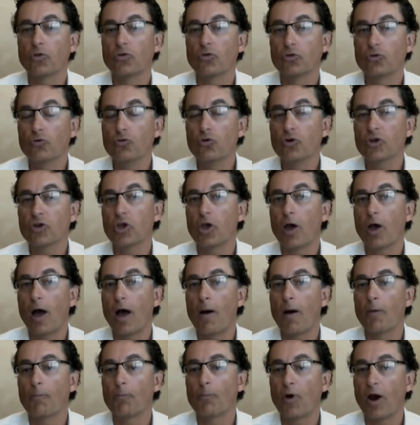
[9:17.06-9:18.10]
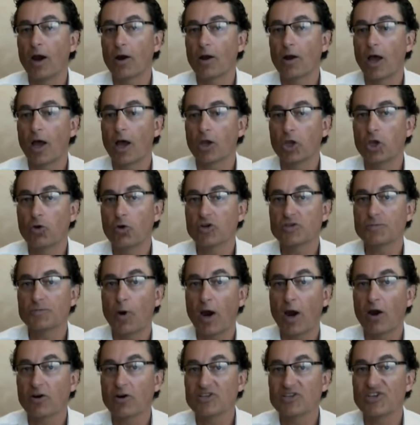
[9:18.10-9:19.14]
doing QoS
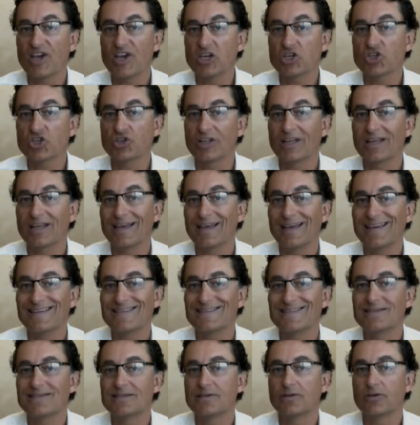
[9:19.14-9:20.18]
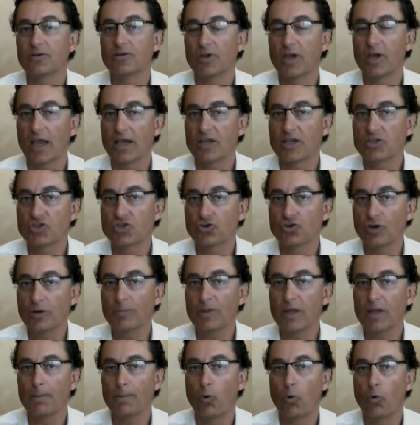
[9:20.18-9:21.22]
prioritization is
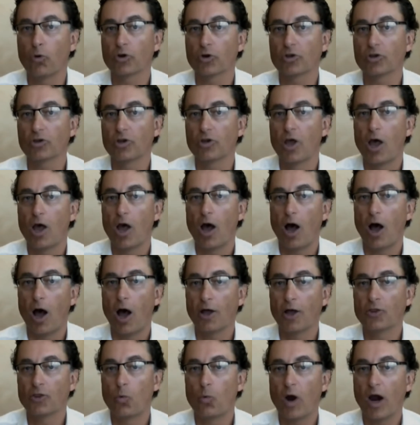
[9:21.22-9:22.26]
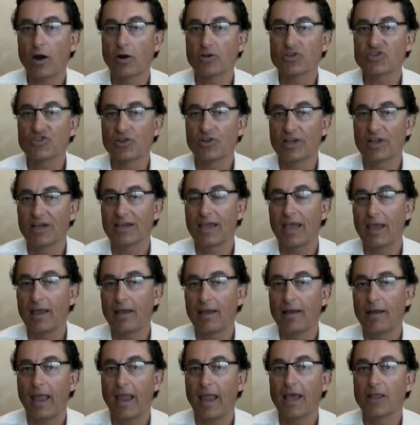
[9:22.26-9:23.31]
extremely important on the wireless link
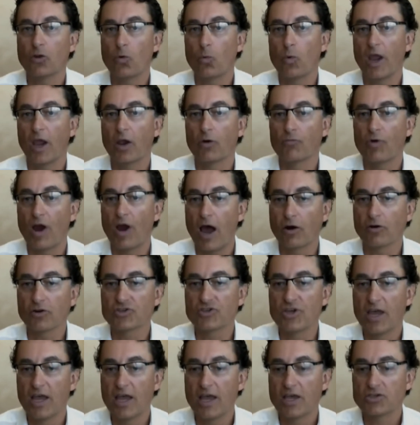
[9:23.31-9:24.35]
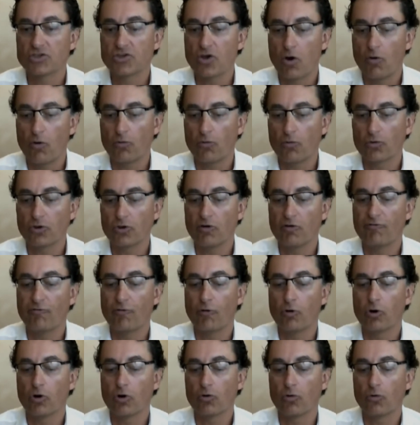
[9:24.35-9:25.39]
and the WAN routers. So,
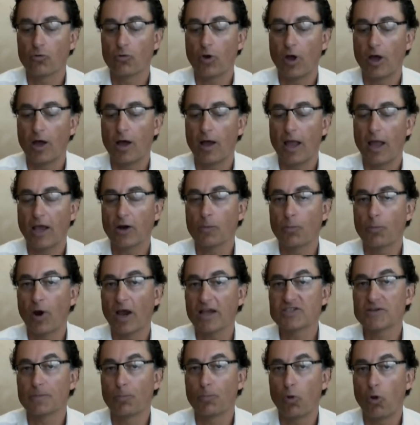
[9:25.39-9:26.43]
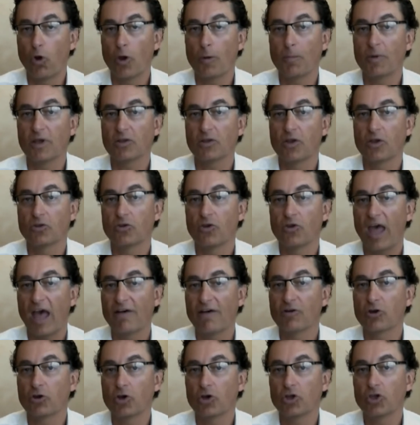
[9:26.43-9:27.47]
for enterprise deployment to
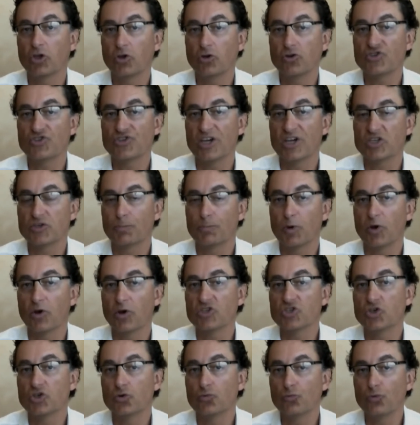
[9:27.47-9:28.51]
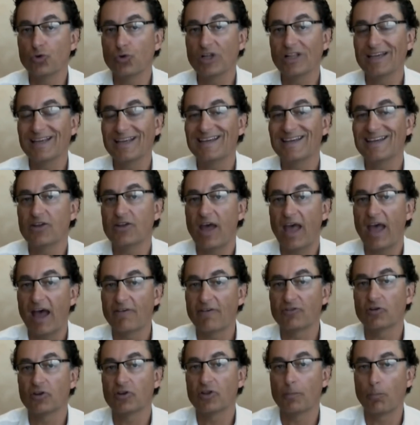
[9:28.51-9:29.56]
have a good UC experience, you really need to
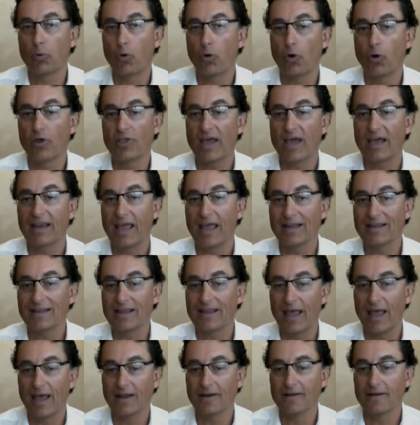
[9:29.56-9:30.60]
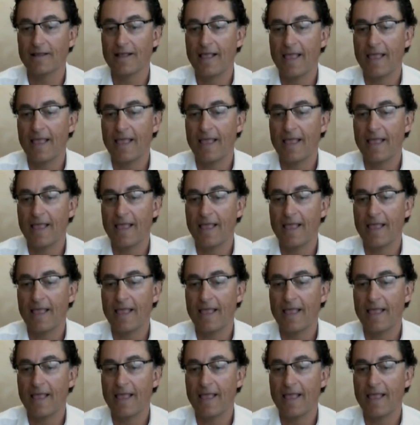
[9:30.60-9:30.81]
have to deploy that end to end.